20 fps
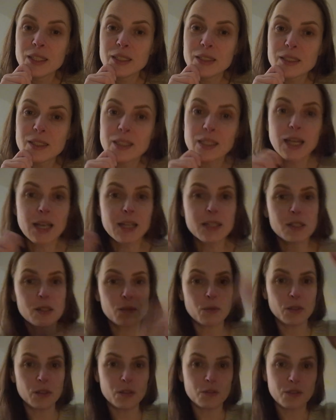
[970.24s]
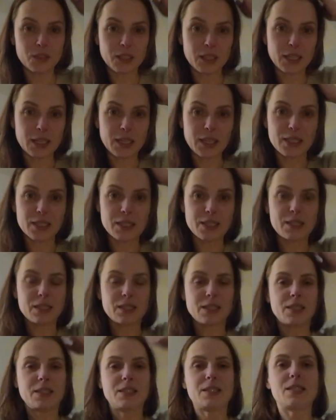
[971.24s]
So that's one of the key
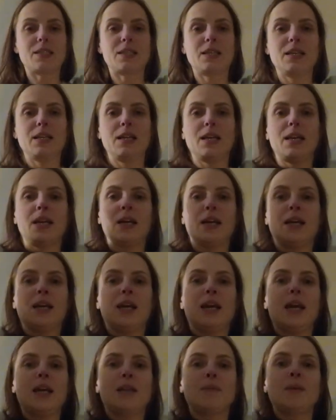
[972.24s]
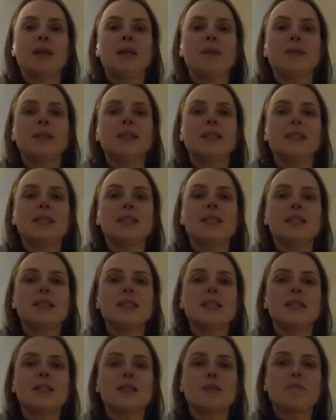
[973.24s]
insights. And maybe this
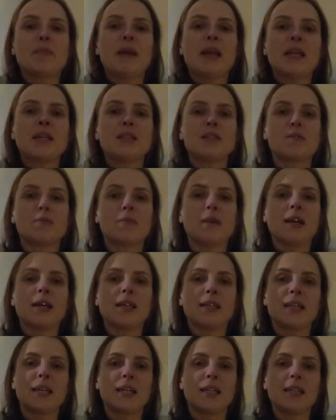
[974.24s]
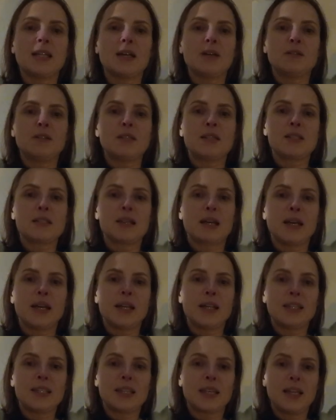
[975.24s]
is the space where I can now
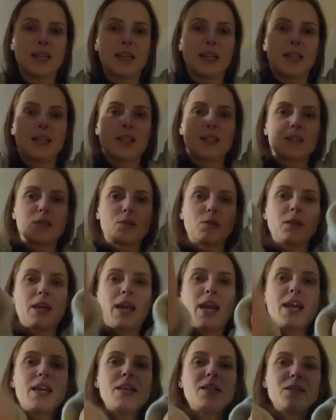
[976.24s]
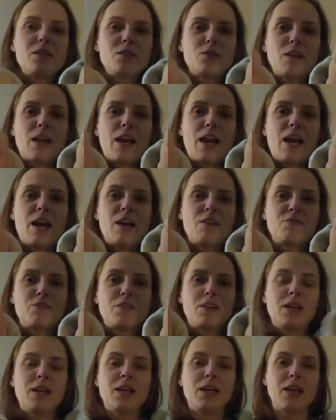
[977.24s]
decide it is okay to have
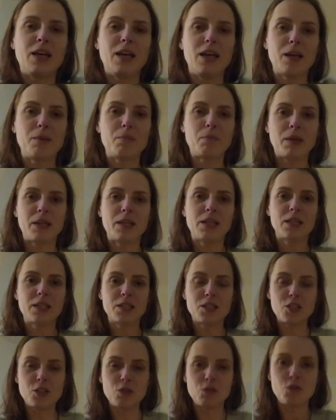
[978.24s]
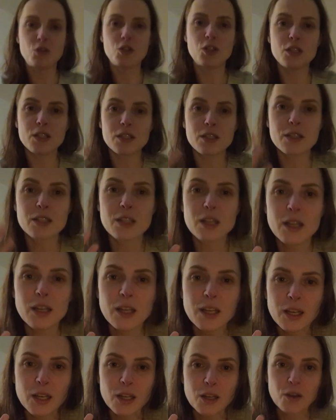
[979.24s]
a minute to just
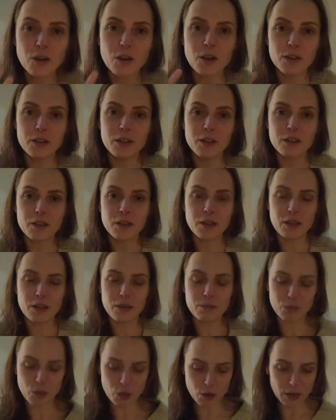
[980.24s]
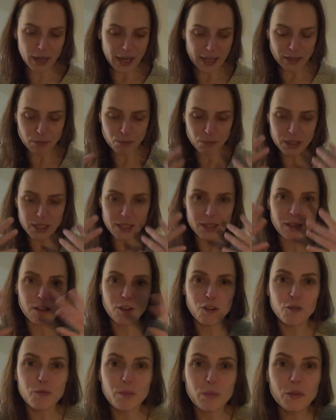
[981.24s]
collect
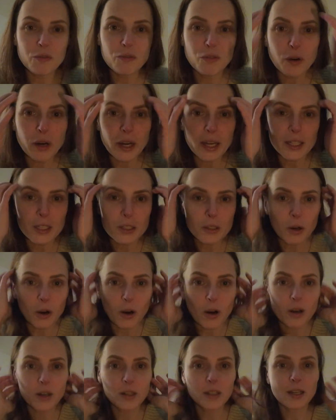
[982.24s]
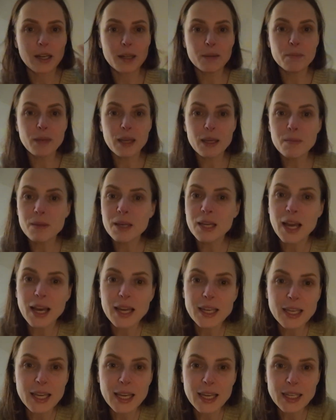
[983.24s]
myself before I talk. And maybe
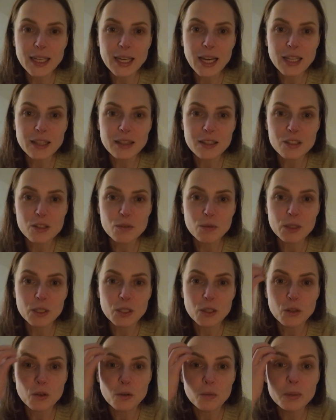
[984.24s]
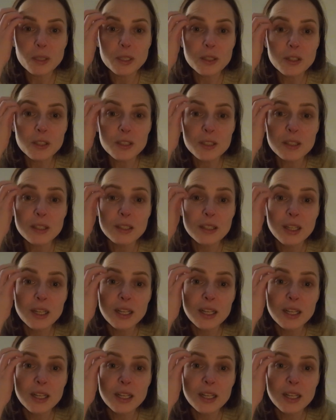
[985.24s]
I can cut this video, because